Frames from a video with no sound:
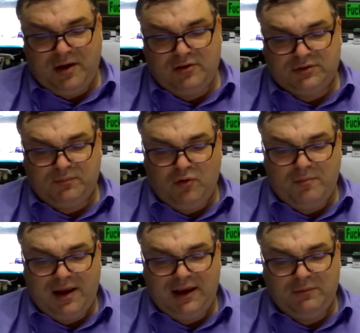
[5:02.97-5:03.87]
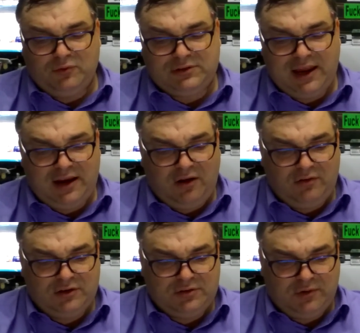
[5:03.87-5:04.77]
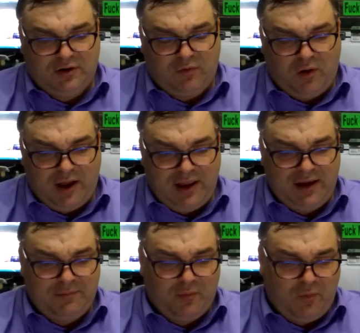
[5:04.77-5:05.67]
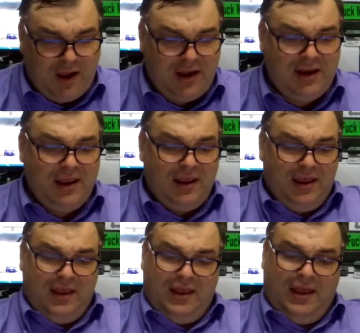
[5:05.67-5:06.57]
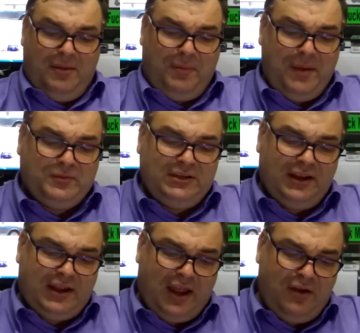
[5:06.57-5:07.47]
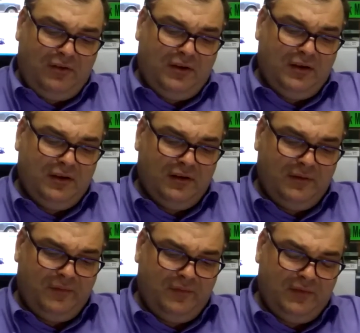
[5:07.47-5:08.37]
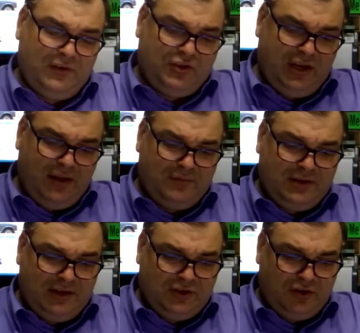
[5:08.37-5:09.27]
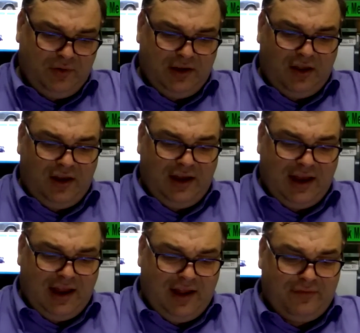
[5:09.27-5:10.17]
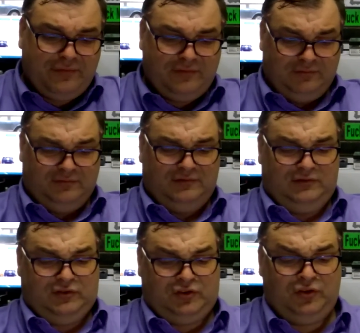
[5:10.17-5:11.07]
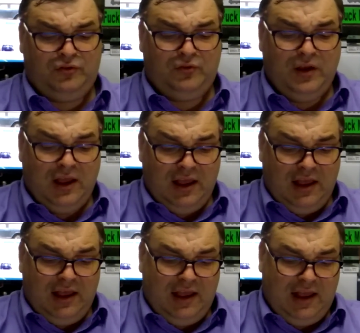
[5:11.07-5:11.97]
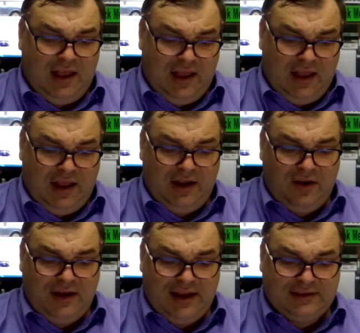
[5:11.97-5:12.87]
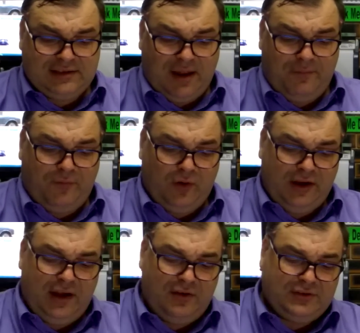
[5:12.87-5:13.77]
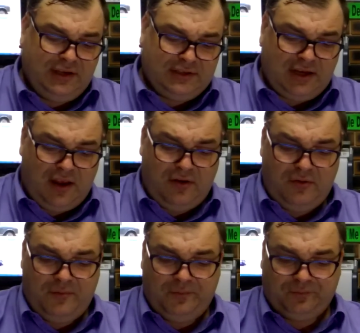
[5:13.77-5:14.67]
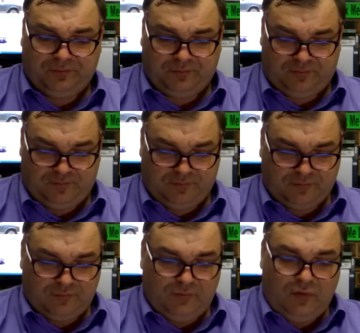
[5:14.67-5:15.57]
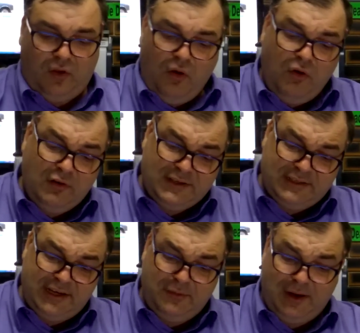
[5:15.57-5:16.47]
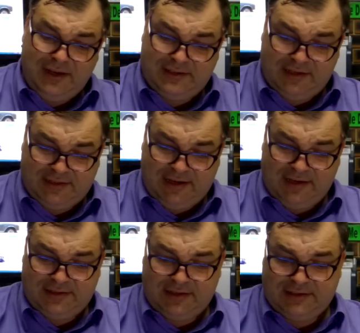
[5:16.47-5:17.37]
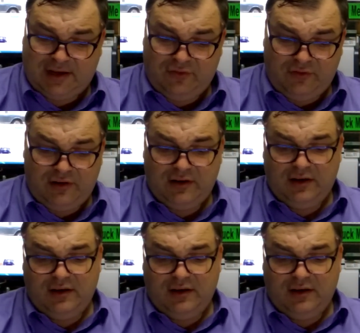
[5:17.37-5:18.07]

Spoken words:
most. More money will take longer to acquire. Number one, a Pepsi, a Coke, GMT2 at 9.5. Two, a No Date Sub 14060, or a Sea Dweller 16600.